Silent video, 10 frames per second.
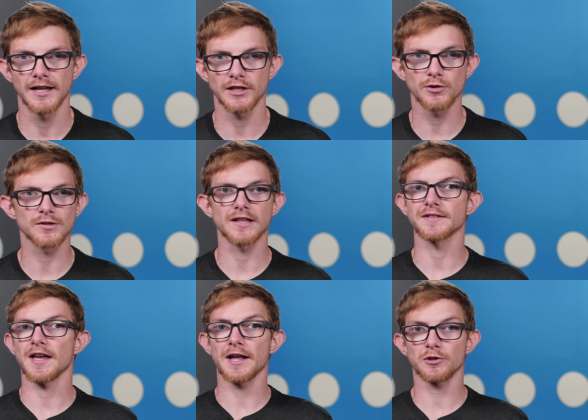It used
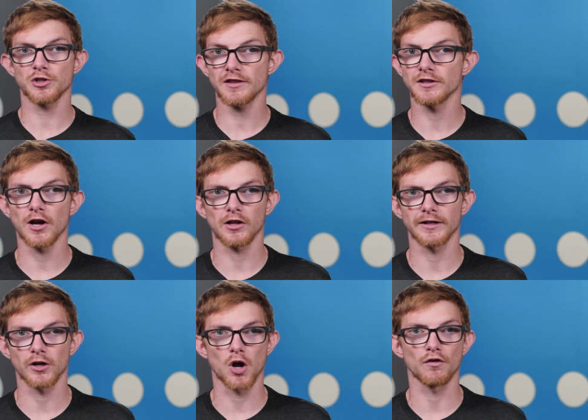less energy than
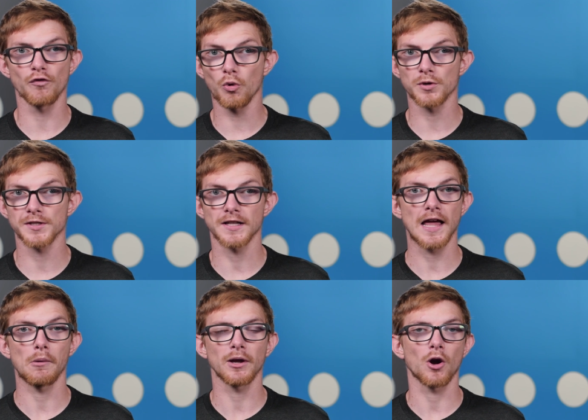knuckling on all fours,
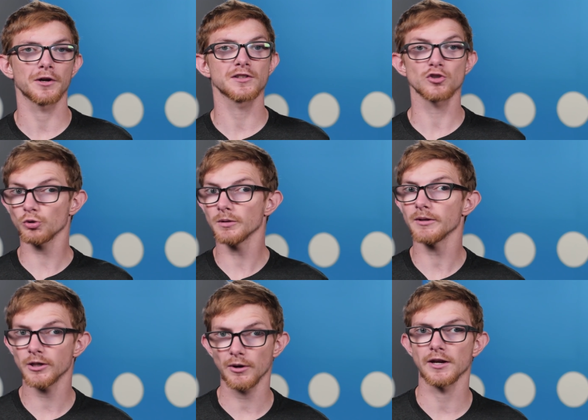allowing our
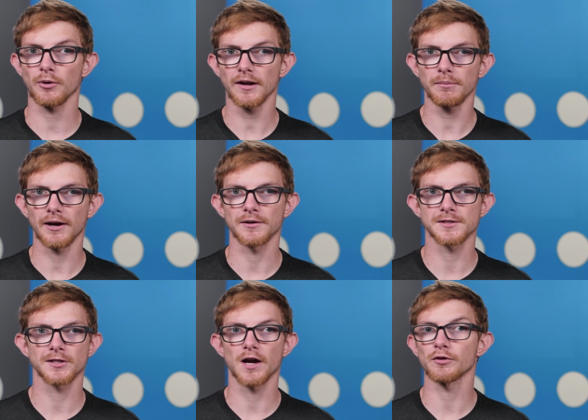extremely great grandparents
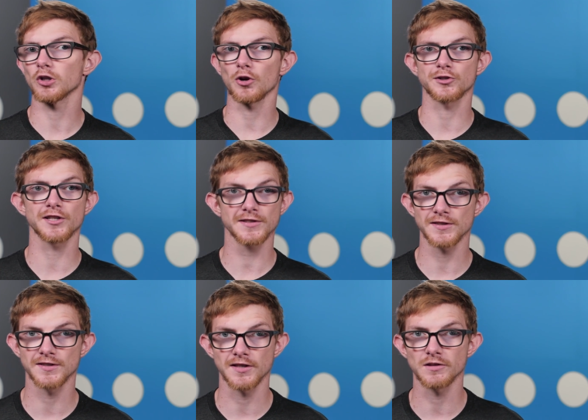to cover large
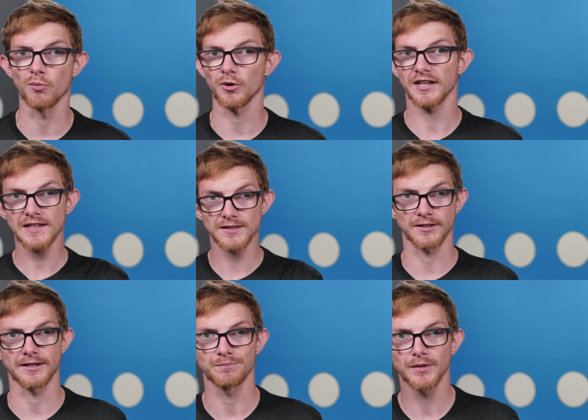distances more easily.